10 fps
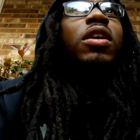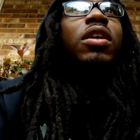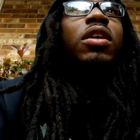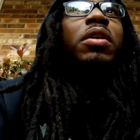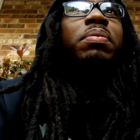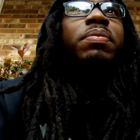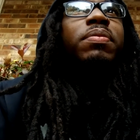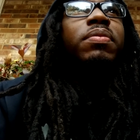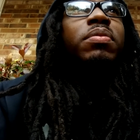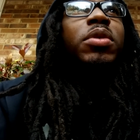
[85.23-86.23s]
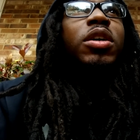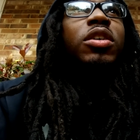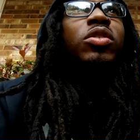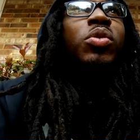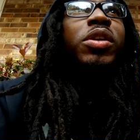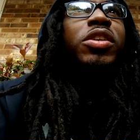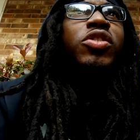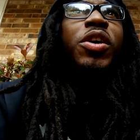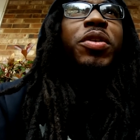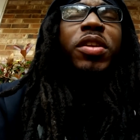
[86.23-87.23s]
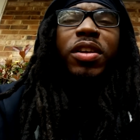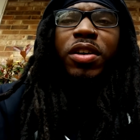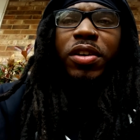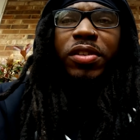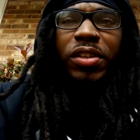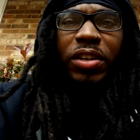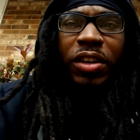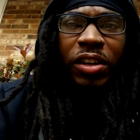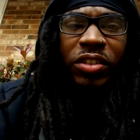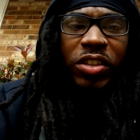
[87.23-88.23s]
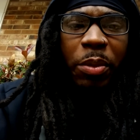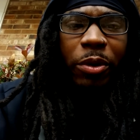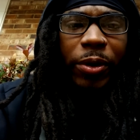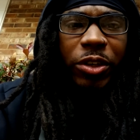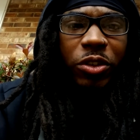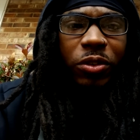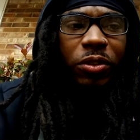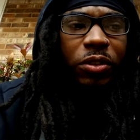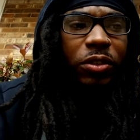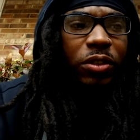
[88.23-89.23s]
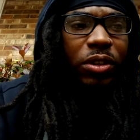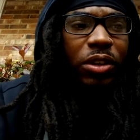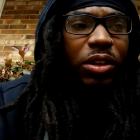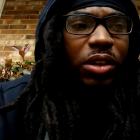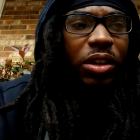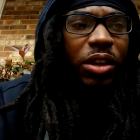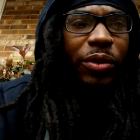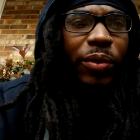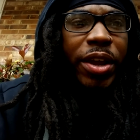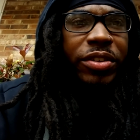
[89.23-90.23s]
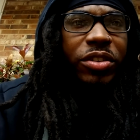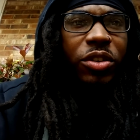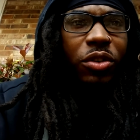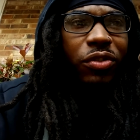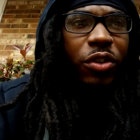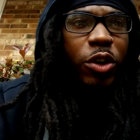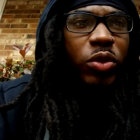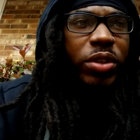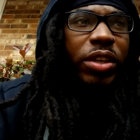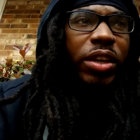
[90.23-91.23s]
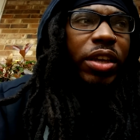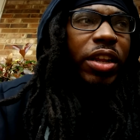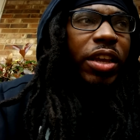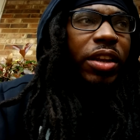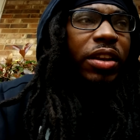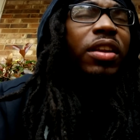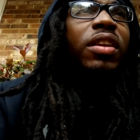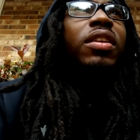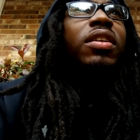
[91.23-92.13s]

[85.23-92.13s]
Um, because what this journey does, it does separate you. It raises your frequency, and, and